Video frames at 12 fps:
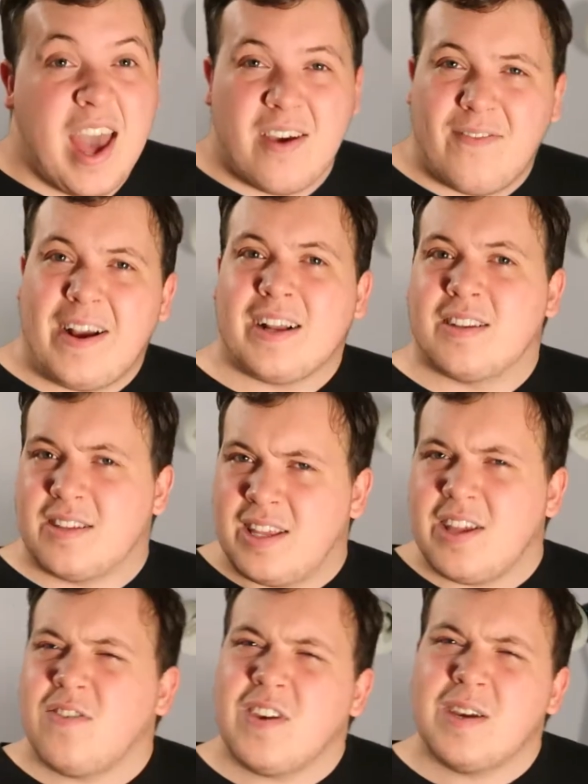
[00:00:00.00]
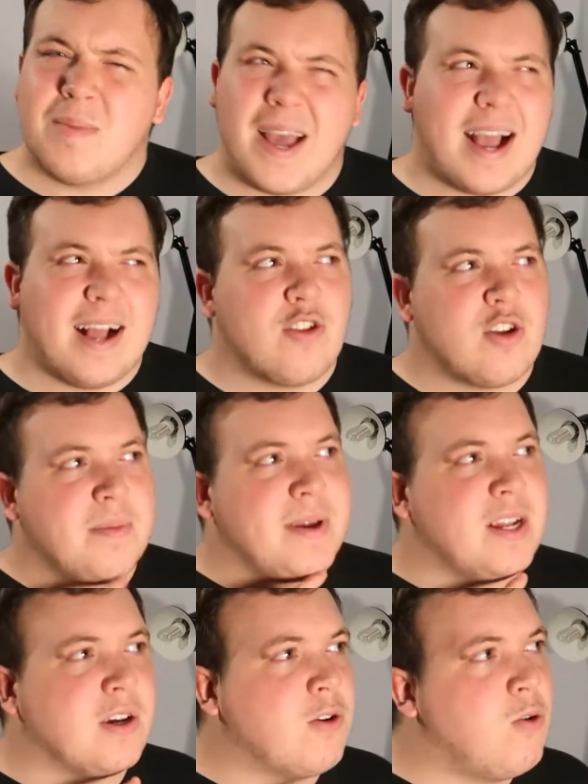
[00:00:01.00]
In fact, this thing might actually be
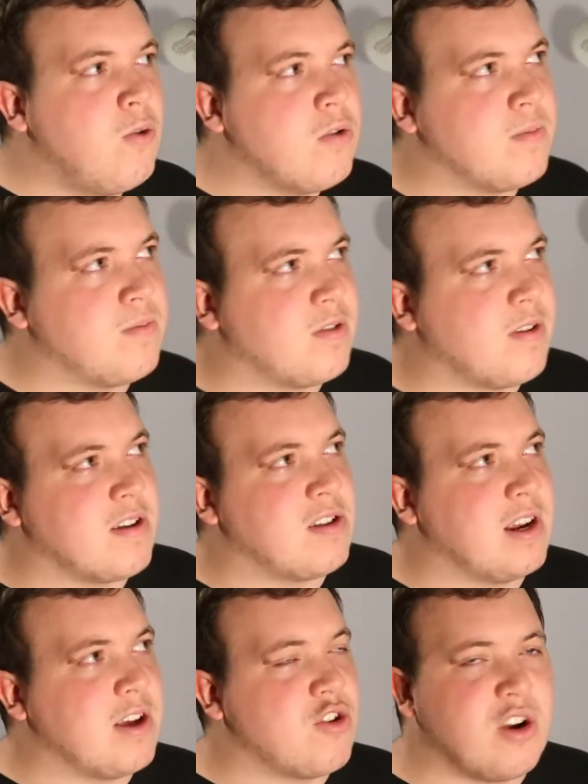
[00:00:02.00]
the cause of procrastination.